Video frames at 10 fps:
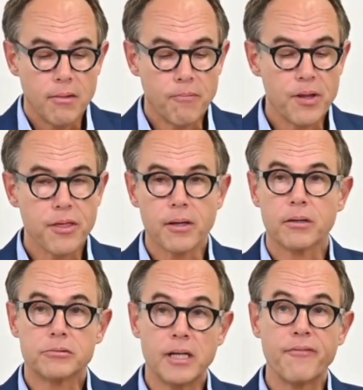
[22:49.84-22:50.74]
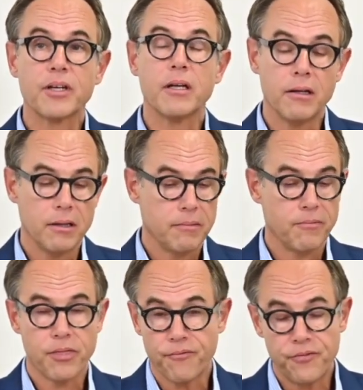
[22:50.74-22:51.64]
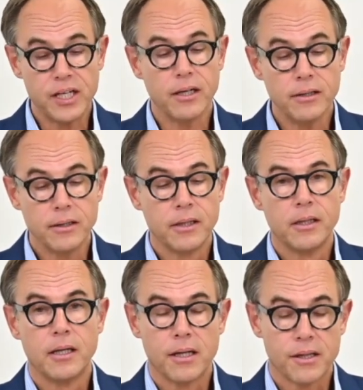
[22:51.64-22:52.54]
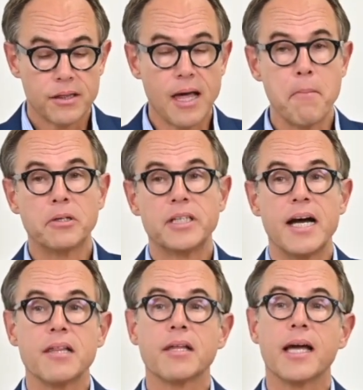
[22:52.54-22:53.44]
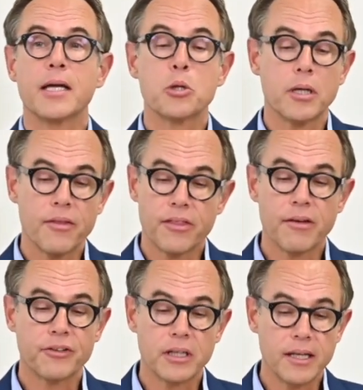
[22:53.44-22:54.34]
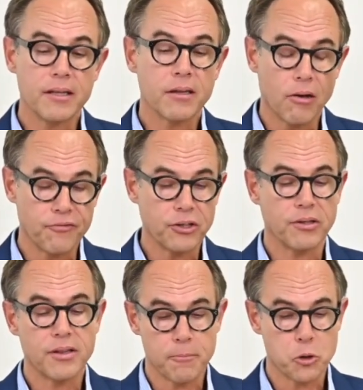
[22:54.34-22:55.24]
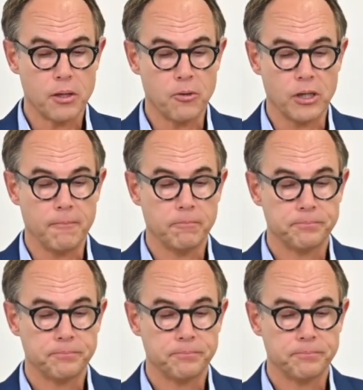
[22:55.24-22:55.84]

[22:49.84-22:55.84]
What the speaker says: with a figure summarizing actually the different links of your conceptual model.